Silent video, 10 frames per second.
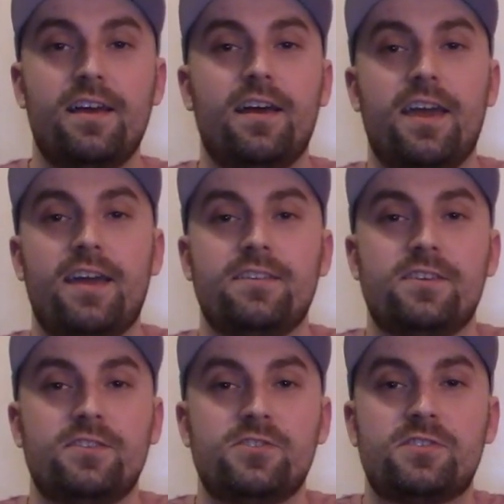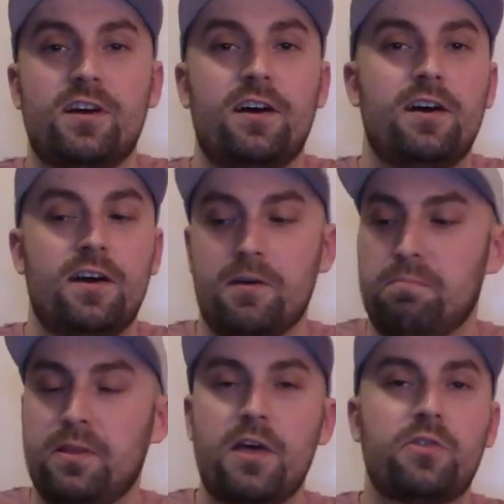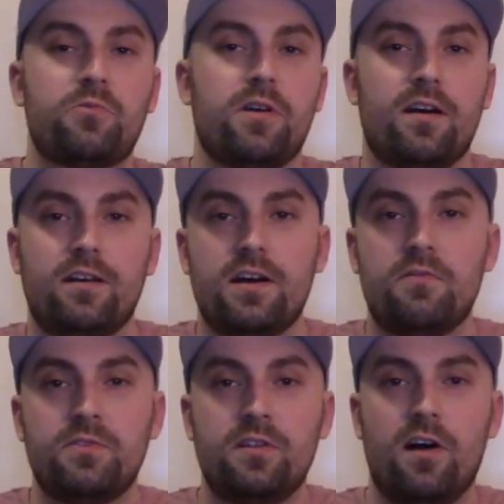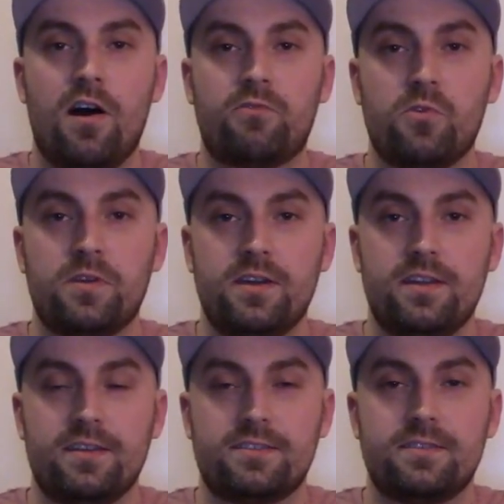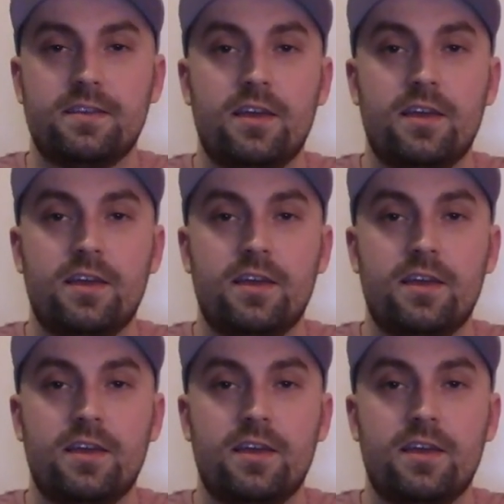and just a plethora of little off-road goodies.